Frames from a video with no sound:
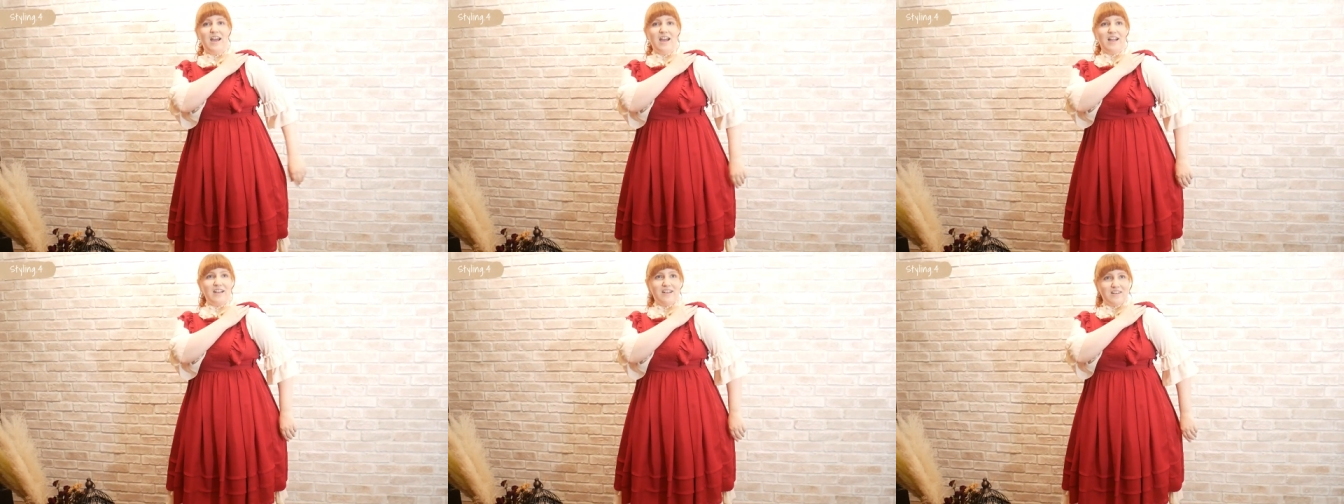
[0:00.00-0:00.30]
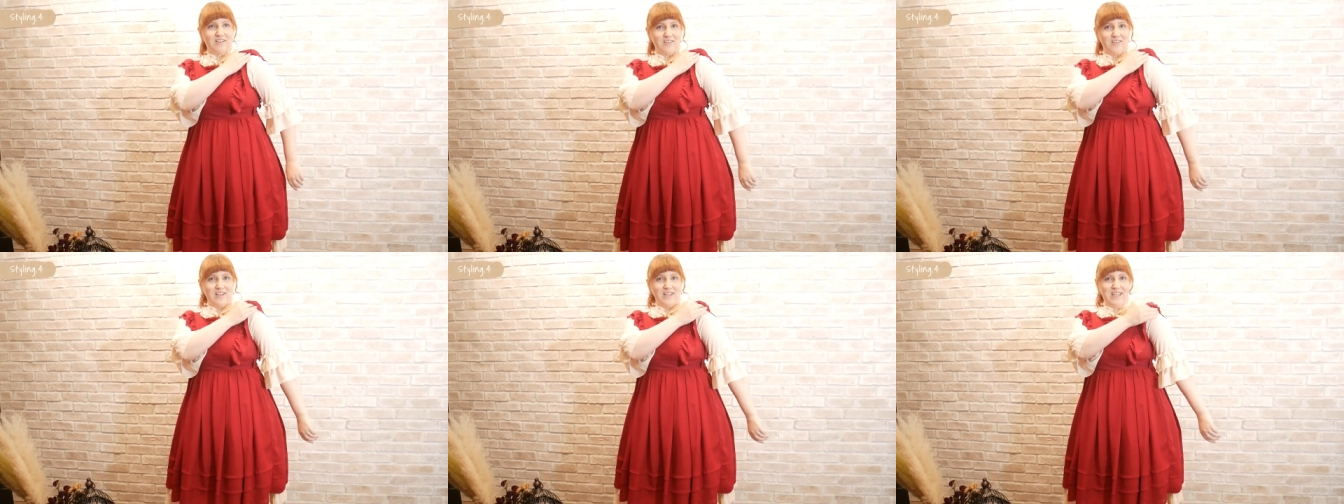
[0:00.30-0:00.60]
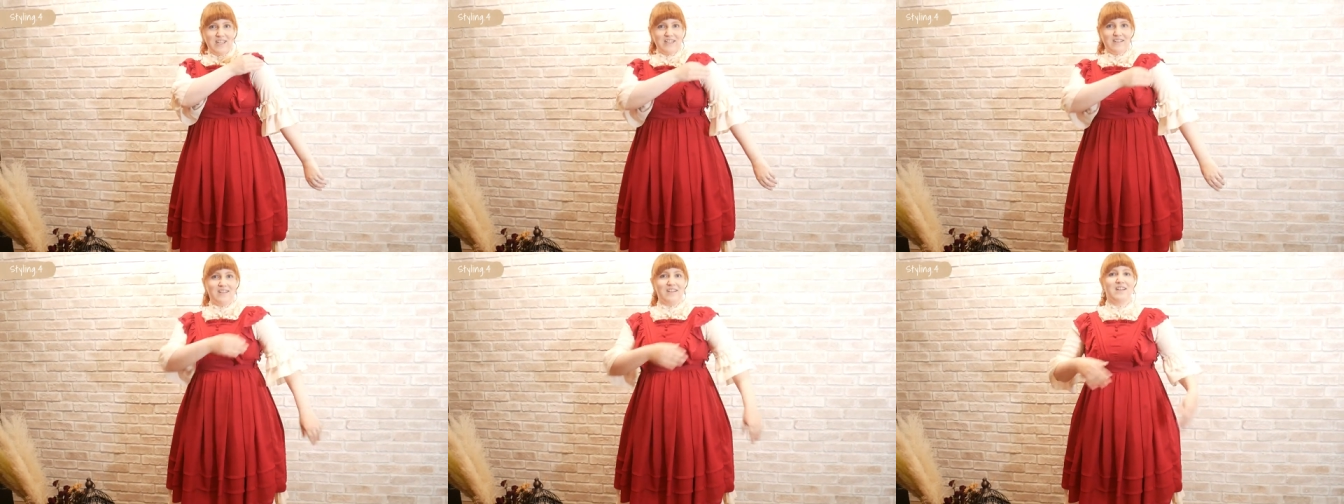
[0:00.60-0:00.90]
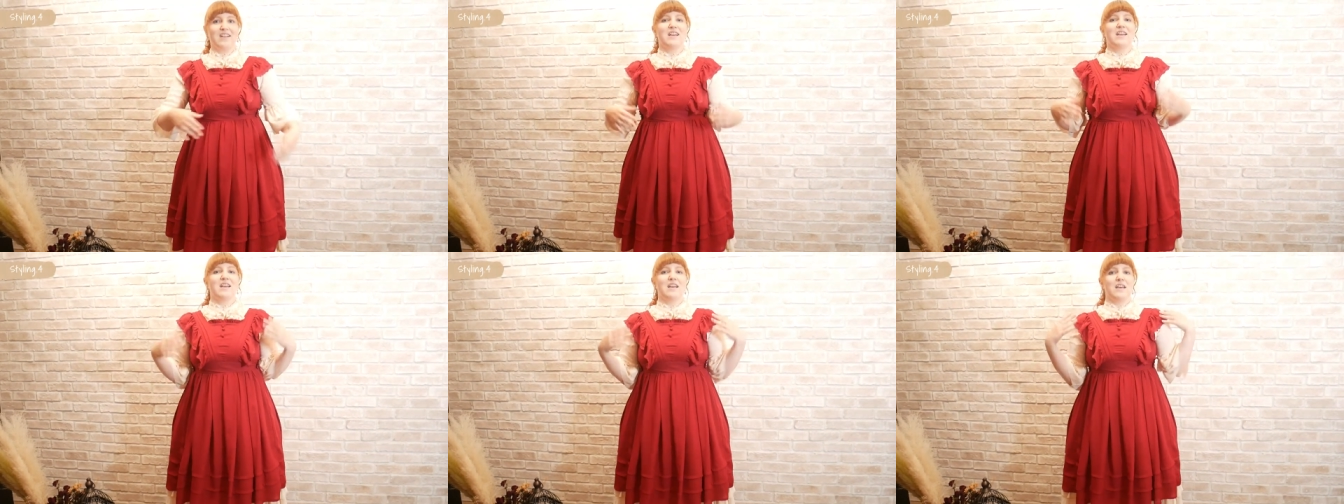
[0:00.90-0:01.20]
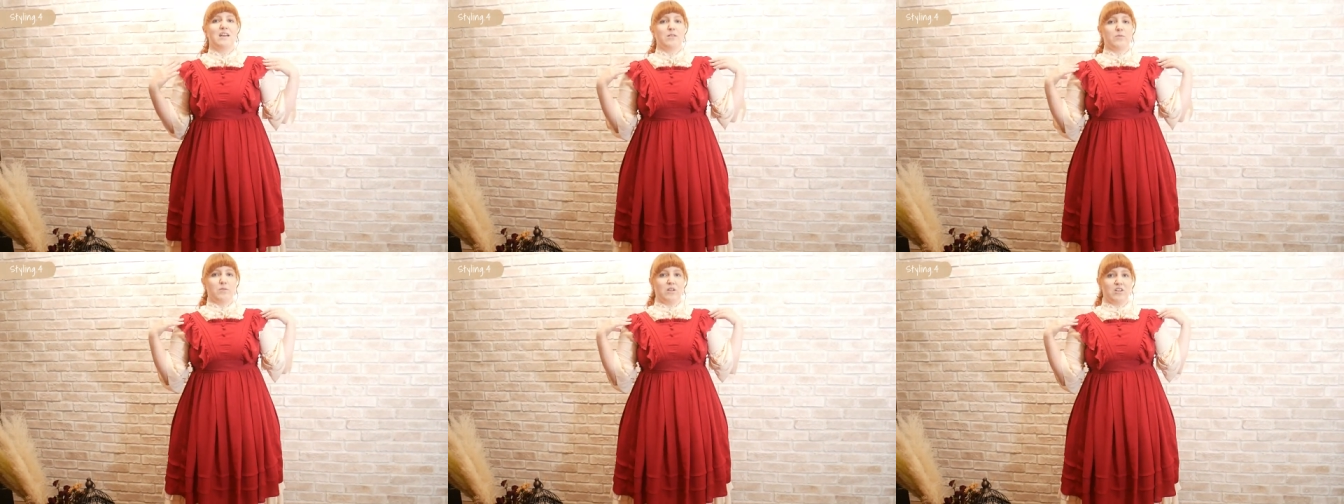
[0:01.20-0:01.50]
under it
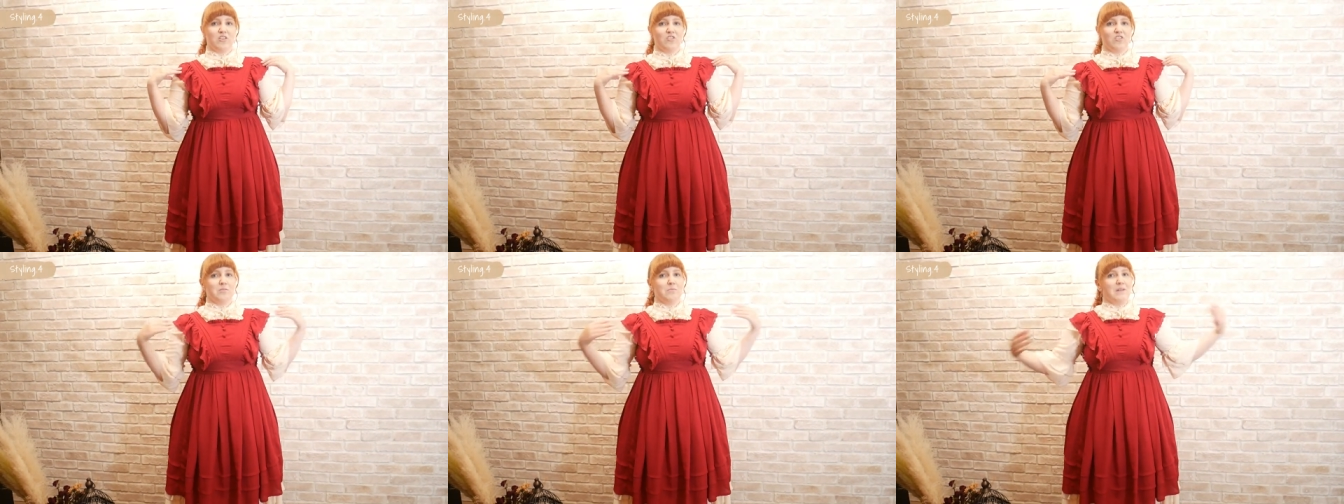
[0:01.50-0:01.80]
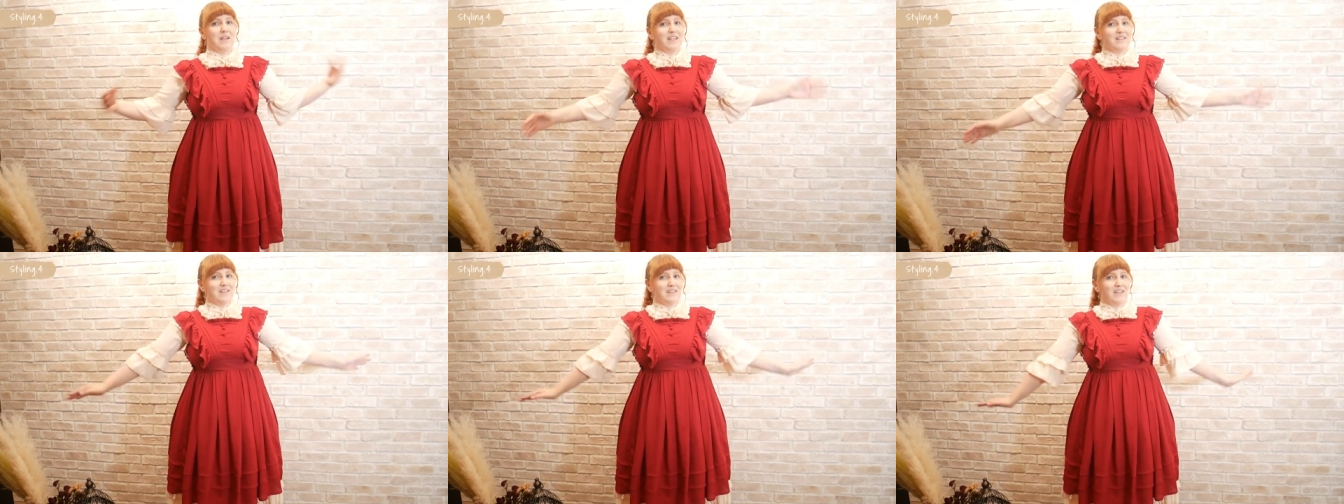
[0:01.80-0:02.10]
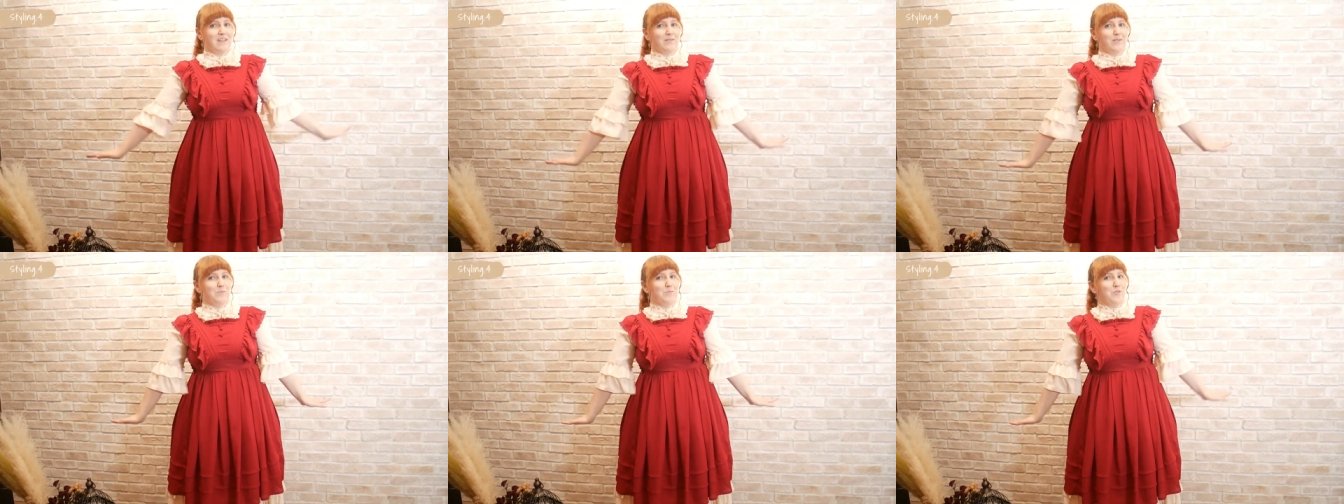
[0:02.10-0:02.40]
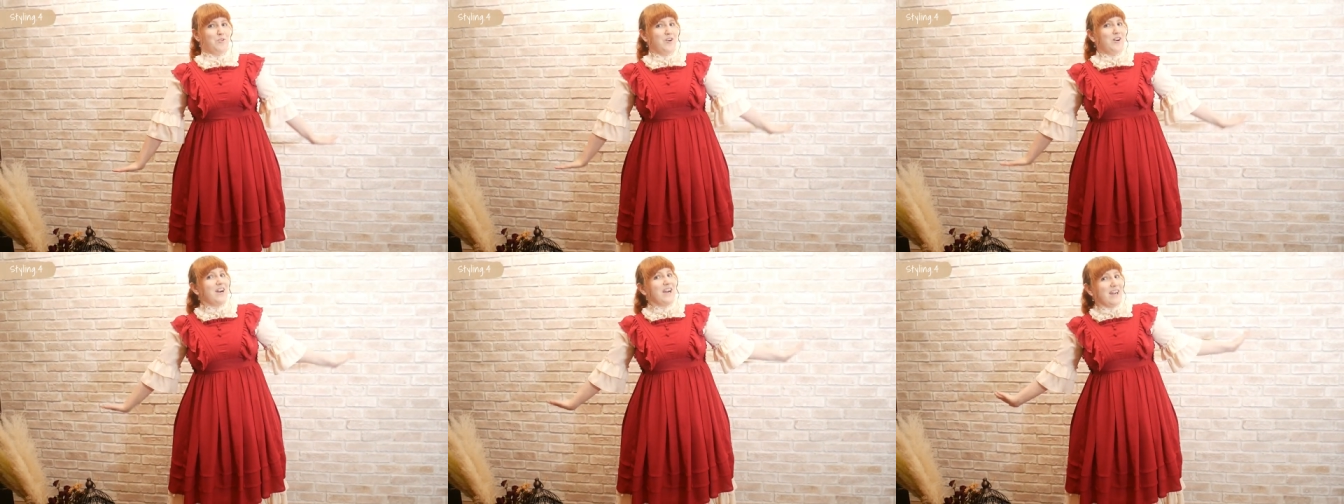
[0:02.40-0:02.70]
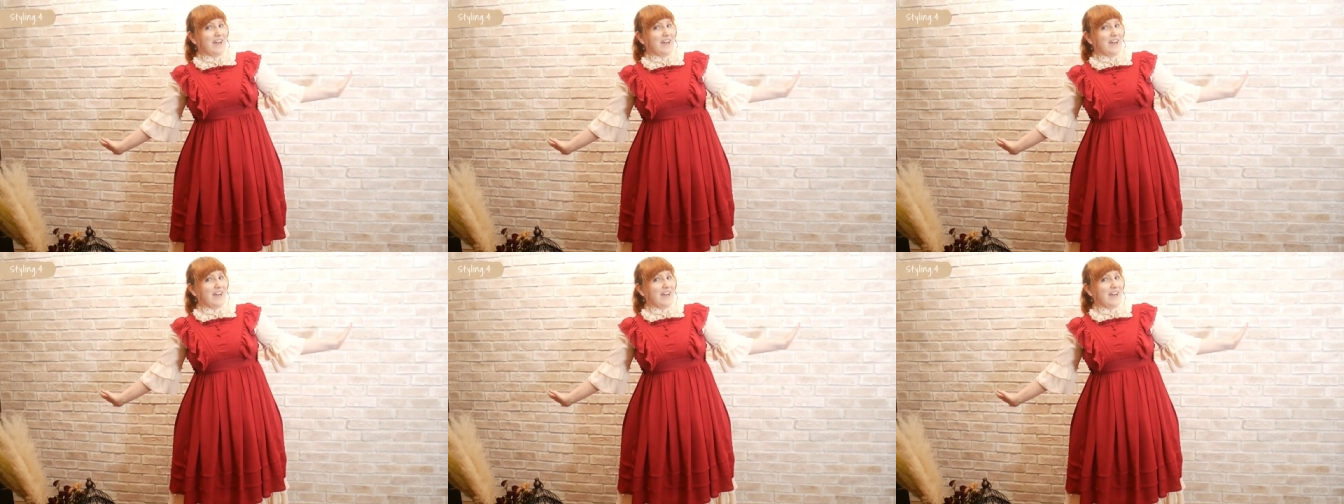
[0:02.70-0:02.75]
which makes it even more